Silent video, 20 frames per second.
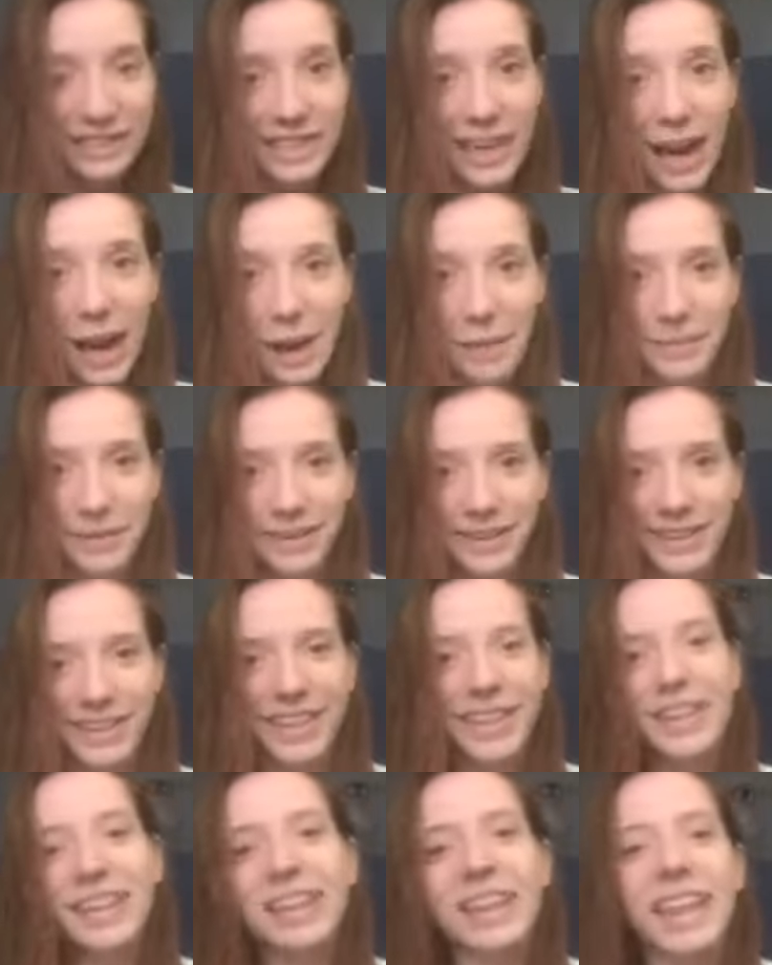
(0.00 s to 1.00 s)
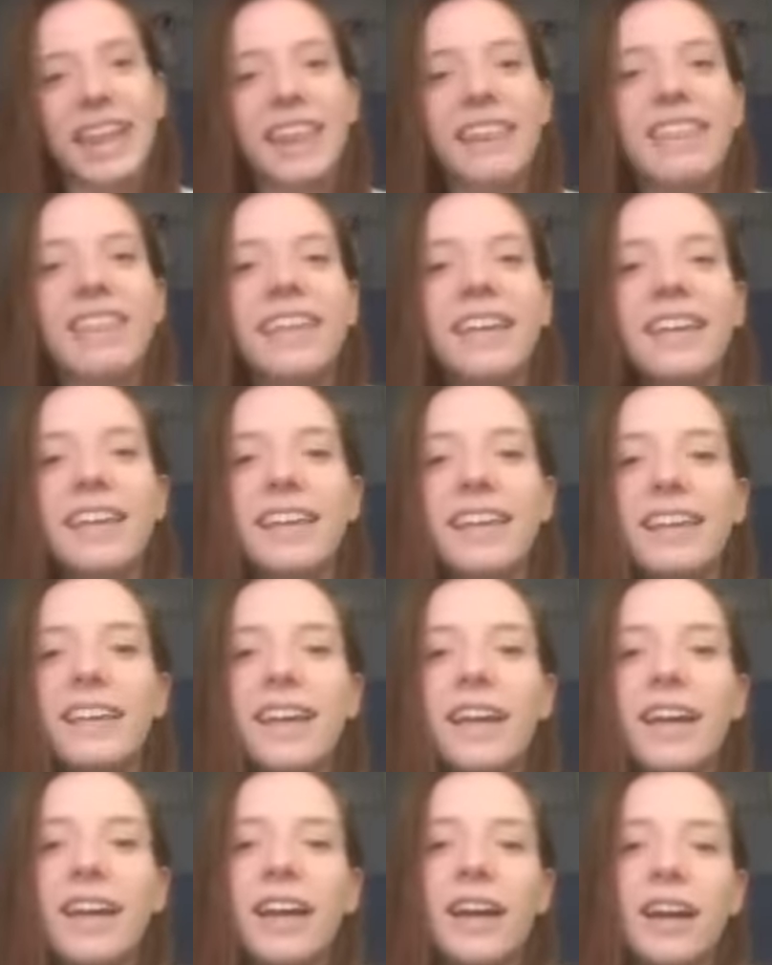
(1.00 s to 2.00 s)
topic,
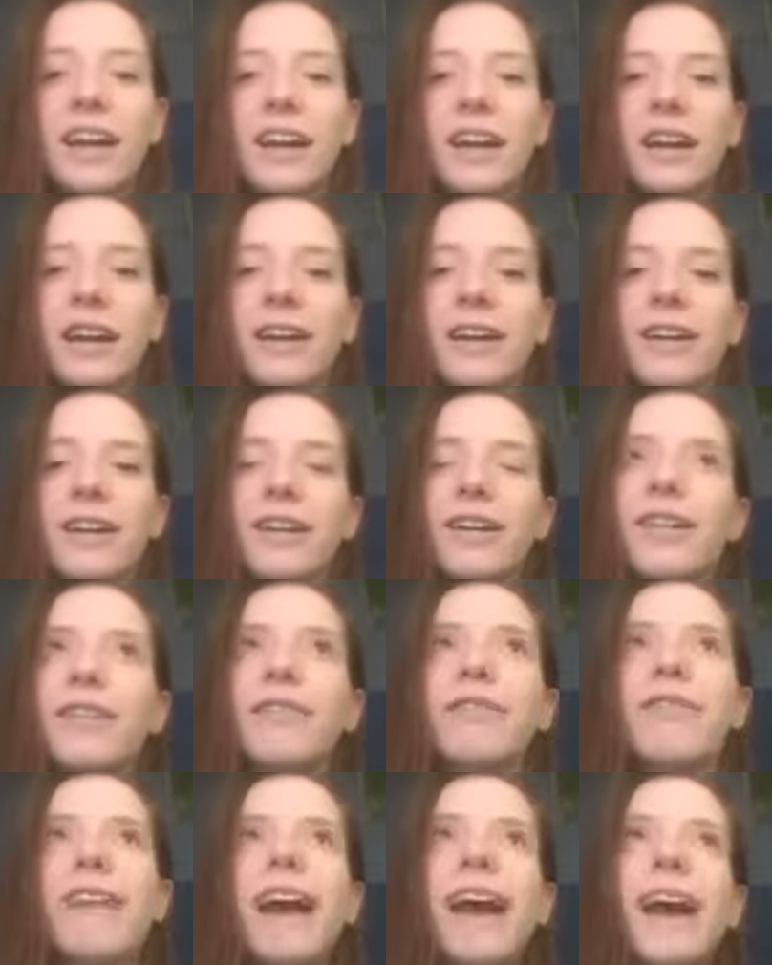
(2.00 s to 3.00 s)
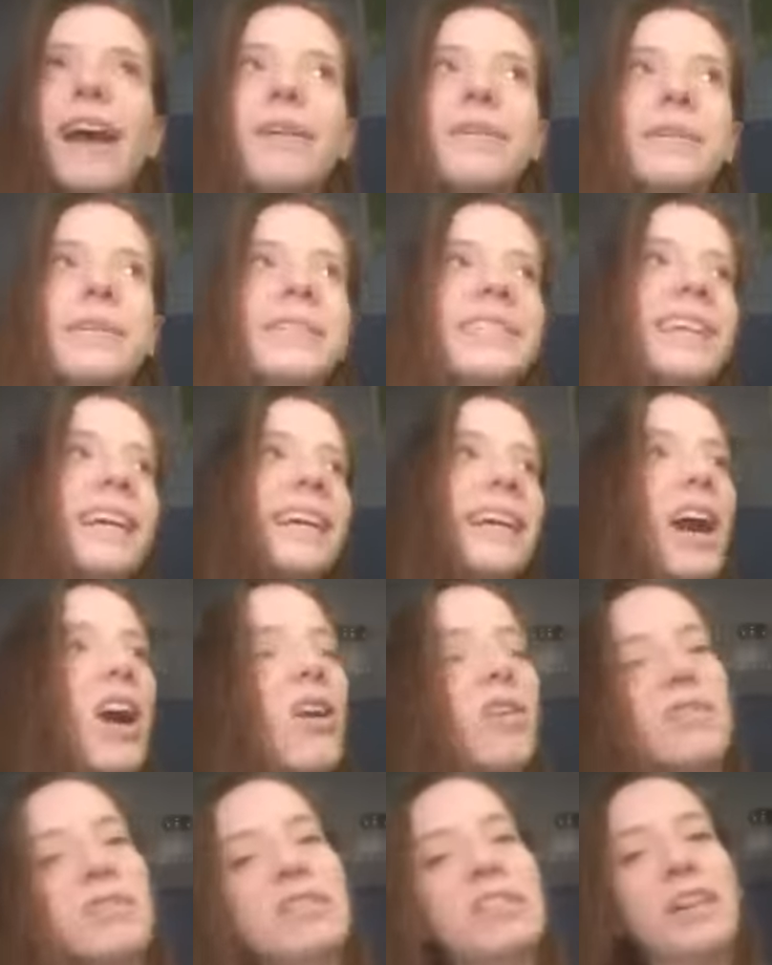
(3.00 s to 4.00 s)
the ground
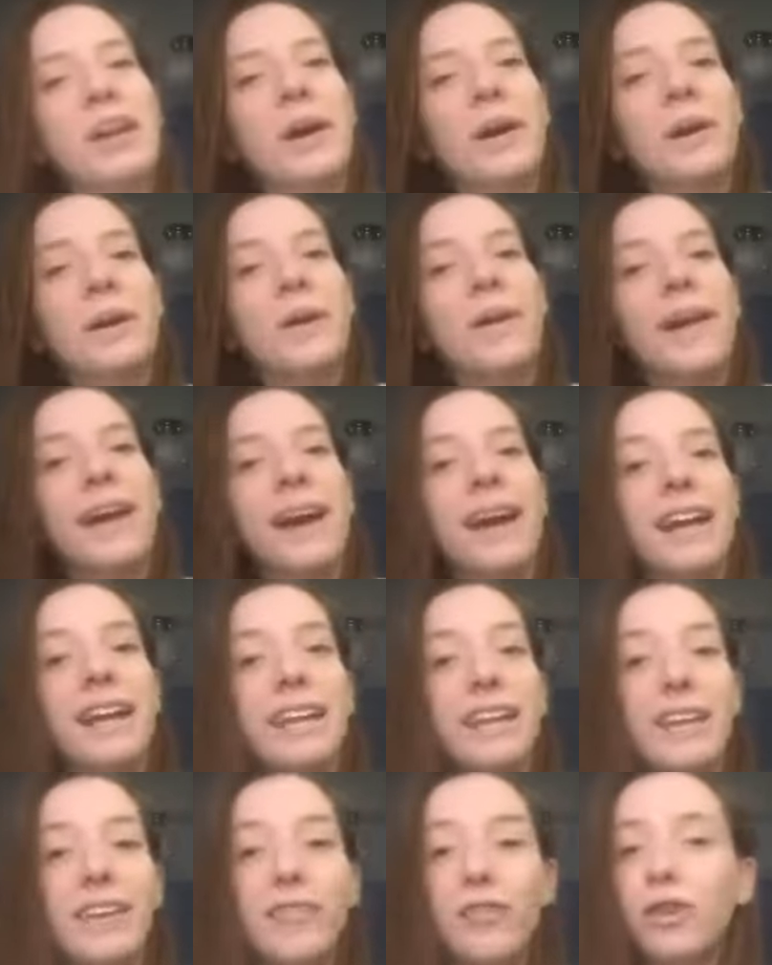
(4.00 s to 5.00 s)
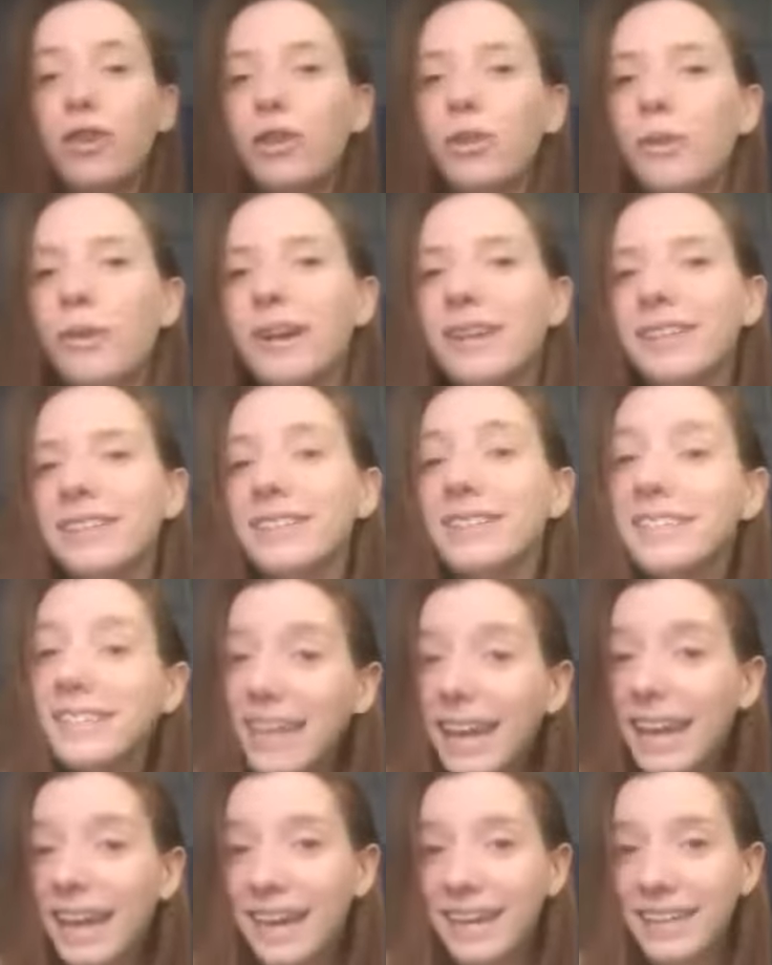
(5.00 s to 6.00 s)
also, if you
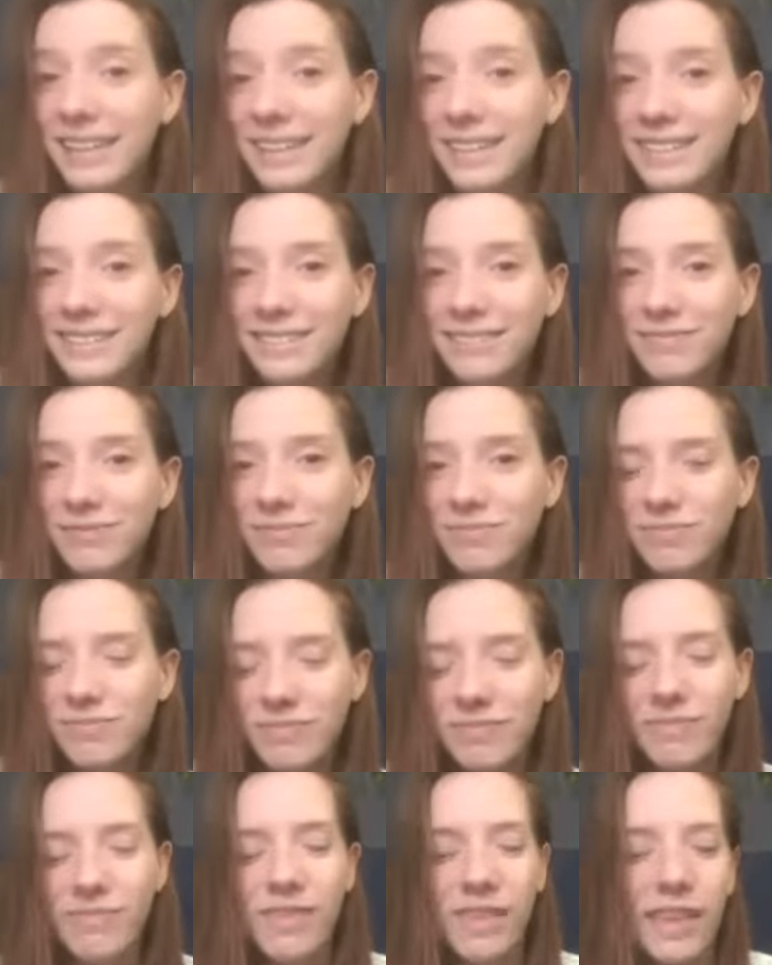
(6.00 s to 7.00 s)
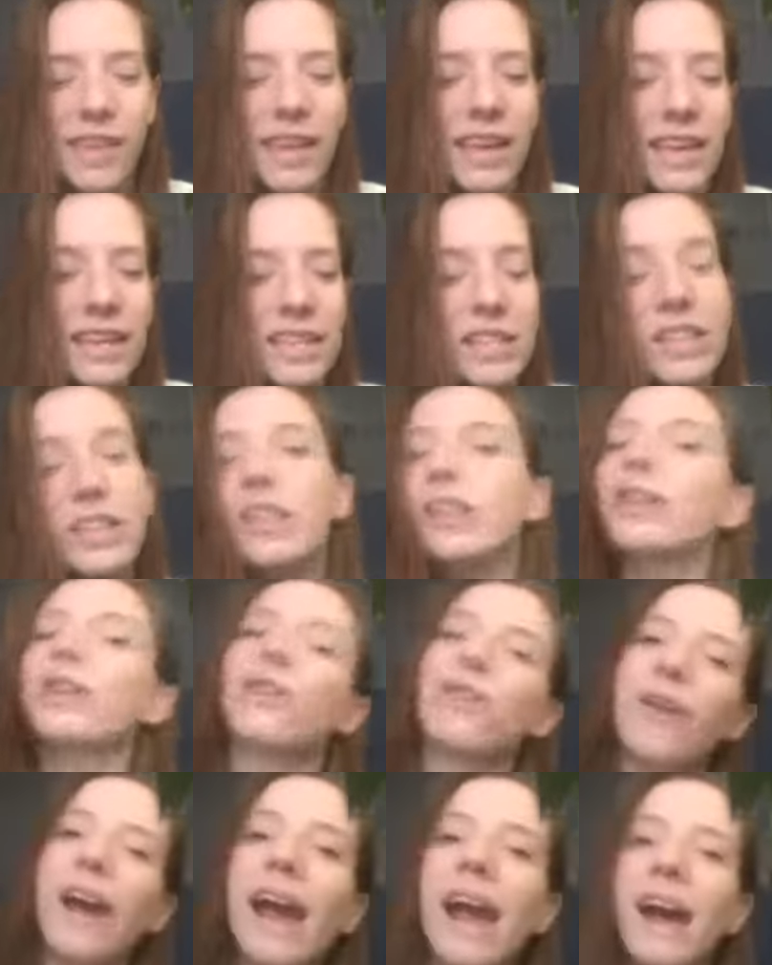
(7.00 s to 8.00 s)
dig into the
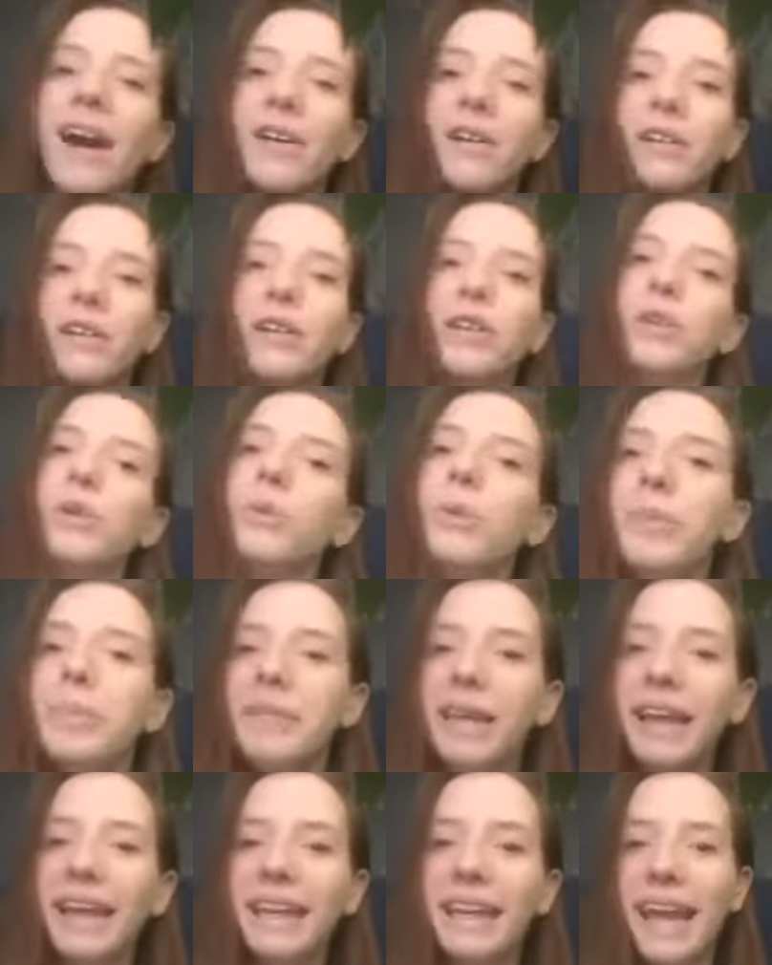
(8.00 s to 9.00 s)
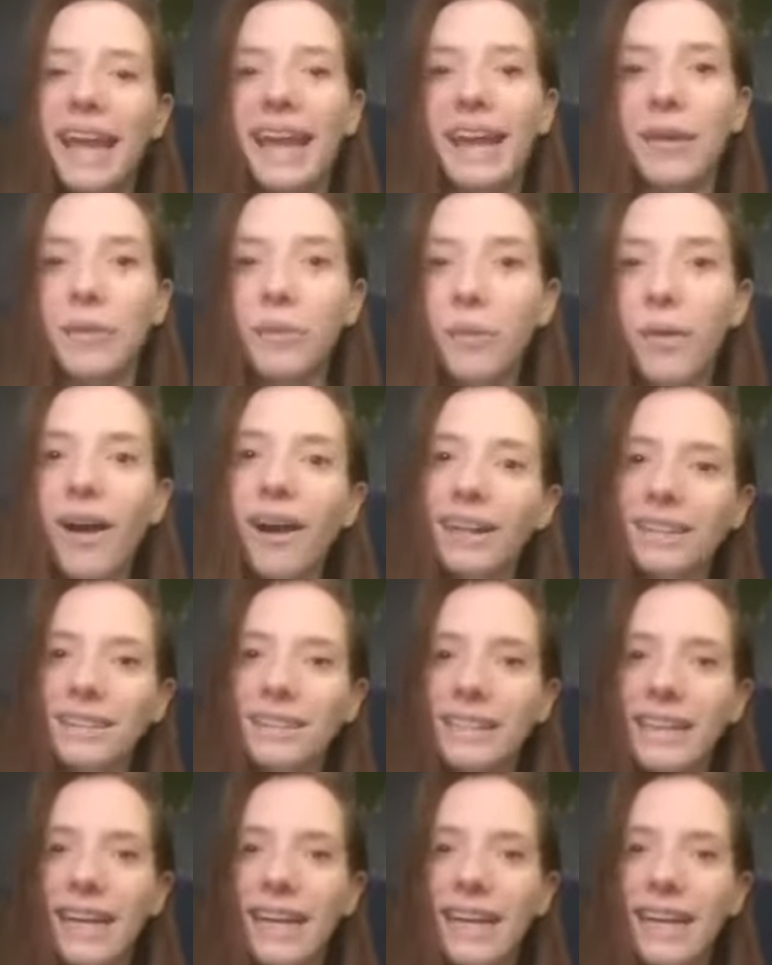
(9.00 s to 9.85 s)
ground, you will make what?